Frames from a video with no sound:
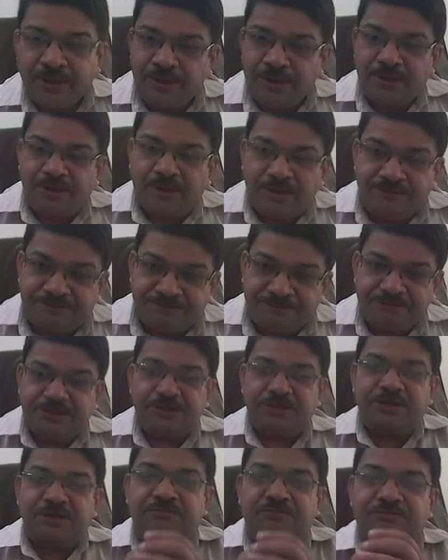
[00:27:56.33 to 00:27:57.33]
If the
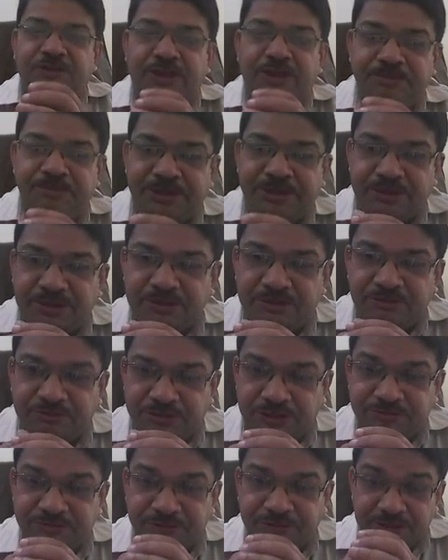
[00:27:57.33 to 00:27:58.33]

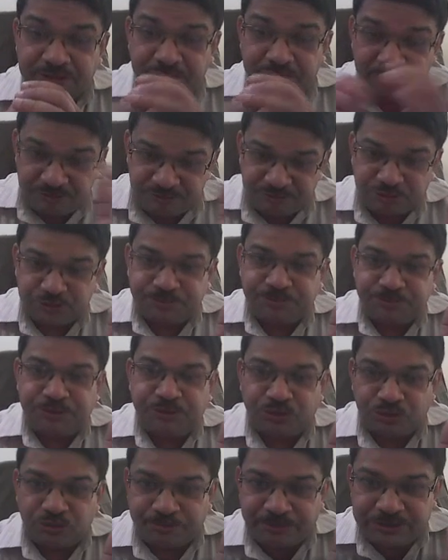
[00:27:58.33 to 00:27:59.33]
confining reinforcement
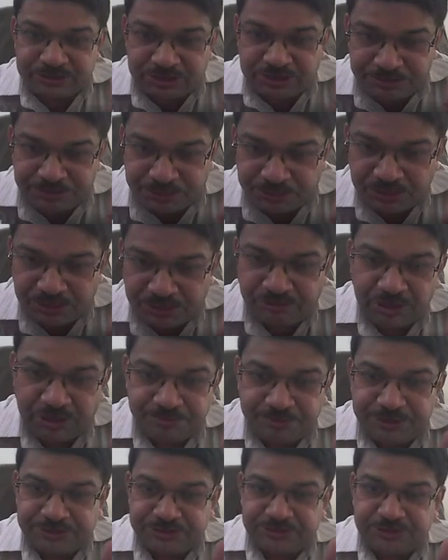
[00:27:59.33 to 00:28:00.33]
opens up during
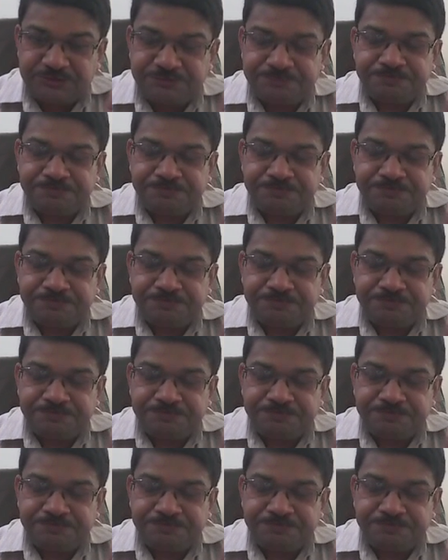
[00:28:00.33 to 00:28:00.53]
vibration,